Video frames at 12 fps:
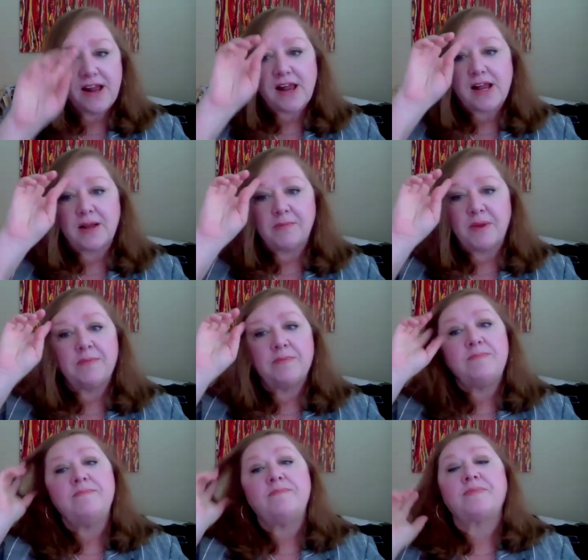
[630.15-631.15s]

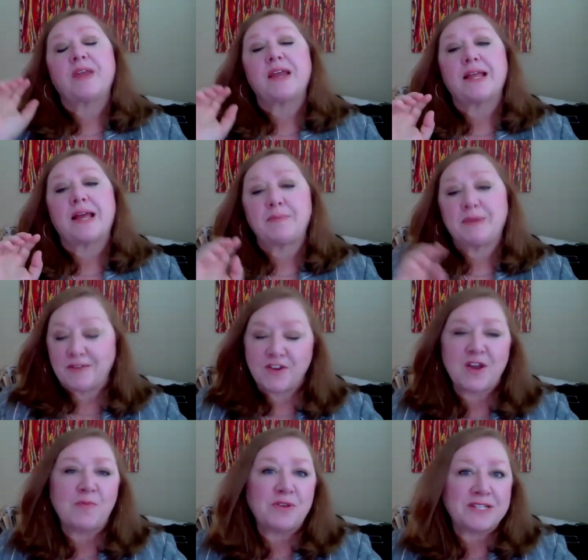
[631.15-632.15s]
I'm going to give you a
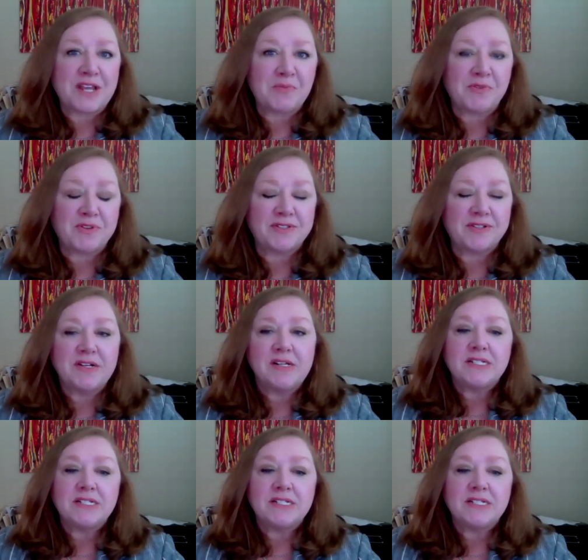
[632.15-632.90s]
couple of examples.